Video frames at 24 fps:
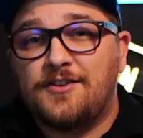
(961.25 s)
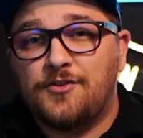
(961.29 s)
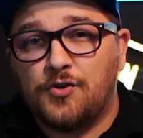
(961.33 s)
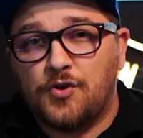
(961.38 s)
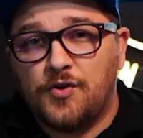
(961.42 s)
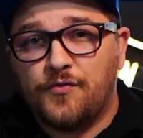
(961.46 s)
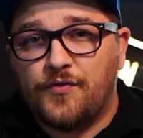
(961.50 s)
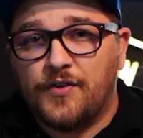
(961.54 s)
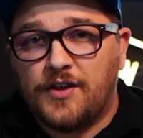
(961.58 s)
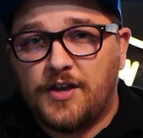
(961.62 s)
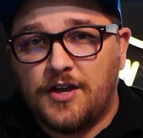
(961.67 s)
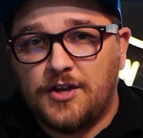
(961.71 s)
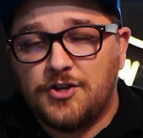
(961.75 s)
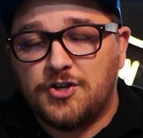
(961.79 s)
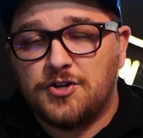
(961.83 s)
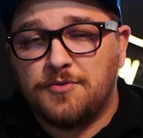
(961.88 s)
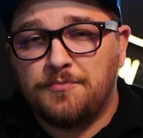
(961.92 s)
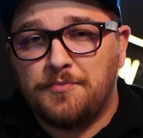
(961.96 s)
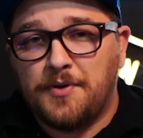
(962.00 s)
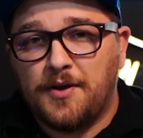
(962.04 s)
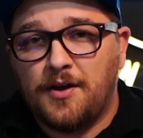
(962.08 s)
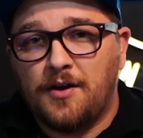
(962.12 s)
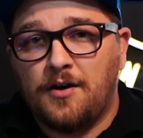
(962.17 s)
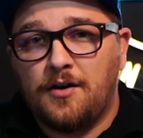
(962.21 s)
notification
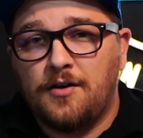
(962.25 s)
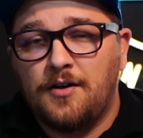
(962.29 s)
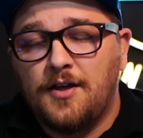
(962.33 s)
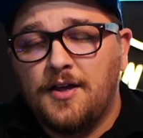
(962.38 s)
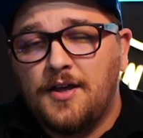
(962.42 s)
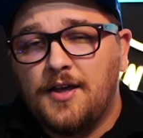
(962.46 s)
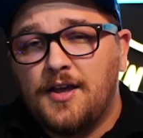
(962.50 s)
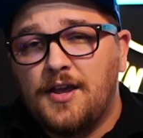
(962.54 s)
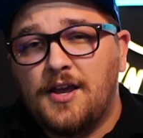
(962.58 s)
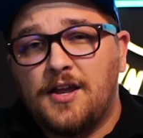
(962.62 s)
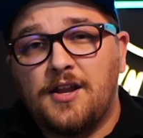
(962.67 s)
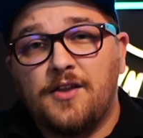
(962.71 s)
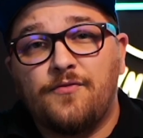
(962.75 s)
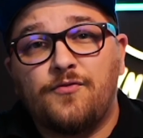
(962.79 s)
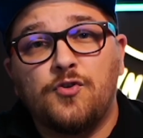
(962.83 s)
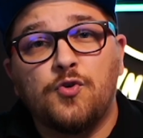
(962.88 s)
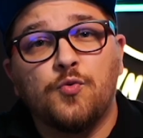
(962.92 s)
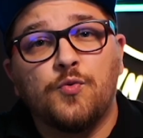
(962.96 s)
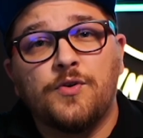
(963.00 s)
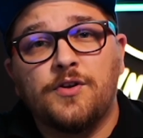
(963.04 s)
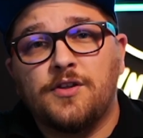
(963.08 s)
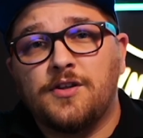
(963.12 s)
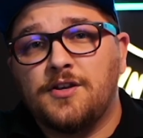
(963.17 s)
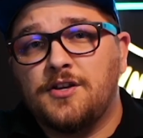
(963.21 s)
bell. And if you
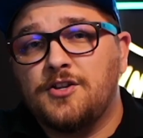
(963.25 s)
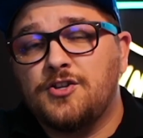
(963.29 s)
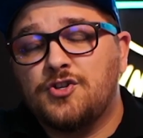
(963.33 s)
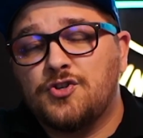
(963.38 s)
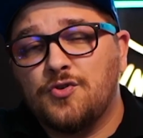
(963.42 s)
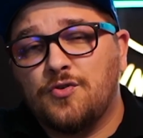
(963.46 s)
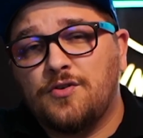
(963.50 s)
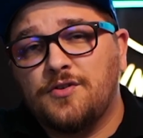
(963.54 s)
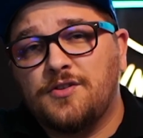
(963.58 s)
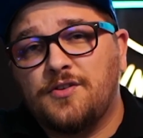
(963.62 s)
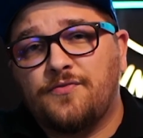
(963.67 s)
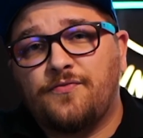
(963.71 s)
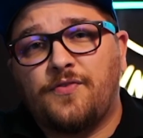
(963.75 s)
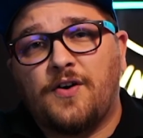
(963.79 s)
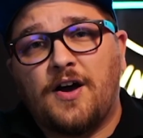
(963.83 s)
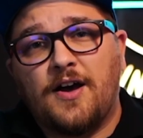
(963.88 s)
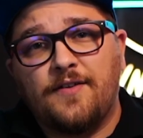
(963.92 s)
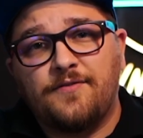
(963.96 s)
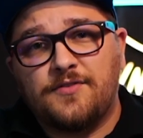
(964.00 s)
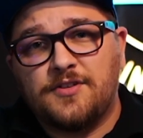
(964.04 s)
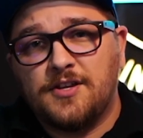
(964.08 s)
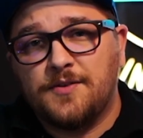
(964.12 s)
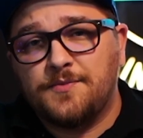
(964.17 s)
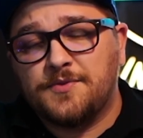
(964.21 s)
really enjoyed the
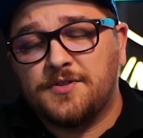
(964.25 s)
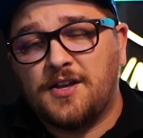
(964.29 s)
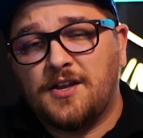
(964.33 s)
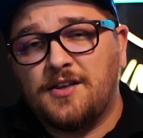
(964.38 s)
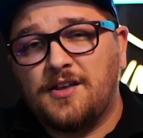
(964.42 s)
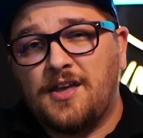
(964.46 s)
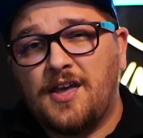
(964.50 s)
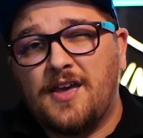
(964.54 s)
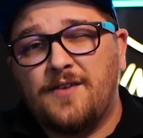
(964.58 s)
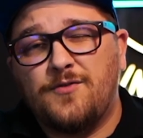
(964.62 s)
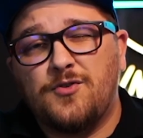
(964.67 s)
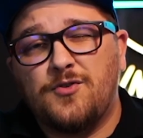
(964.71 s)
5 tips I gave you,